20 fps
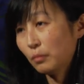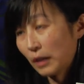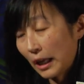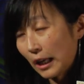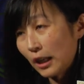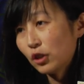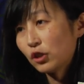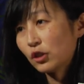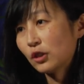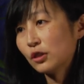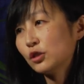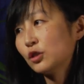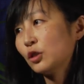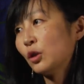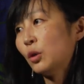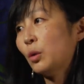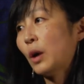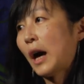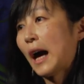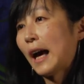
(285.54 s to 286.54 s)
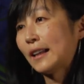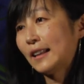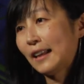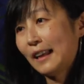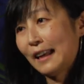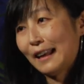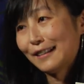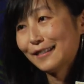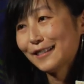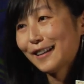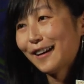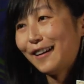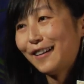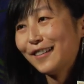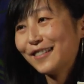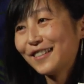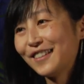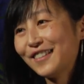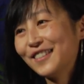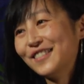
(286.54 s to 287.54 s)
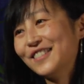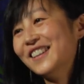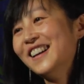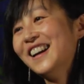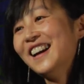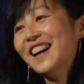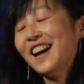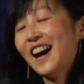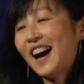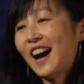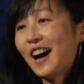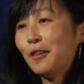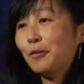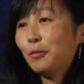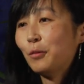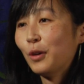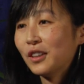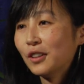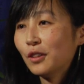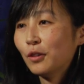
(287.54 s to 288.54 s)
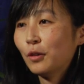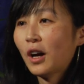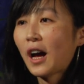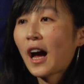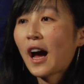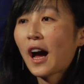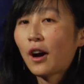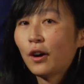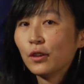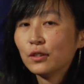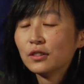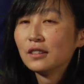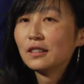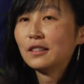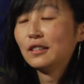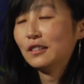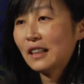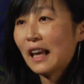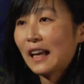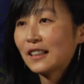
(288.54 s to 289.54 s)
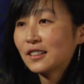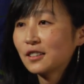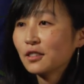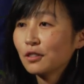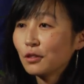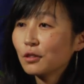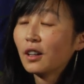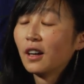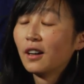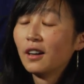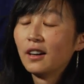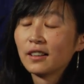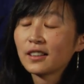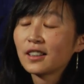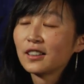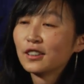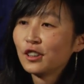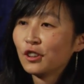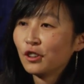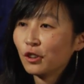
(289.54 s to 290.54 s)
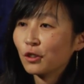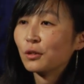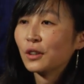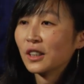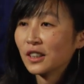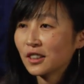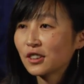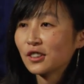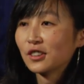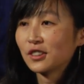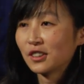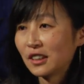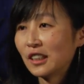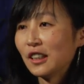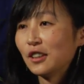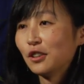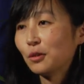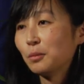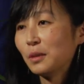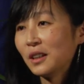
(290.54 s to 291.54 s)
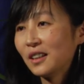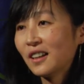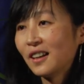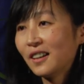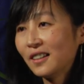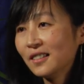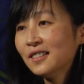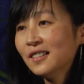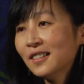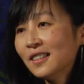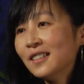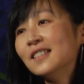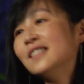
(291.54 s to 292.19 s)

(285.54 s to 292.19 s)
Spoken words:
agents, so I can't tell you how that's continued research need to be done.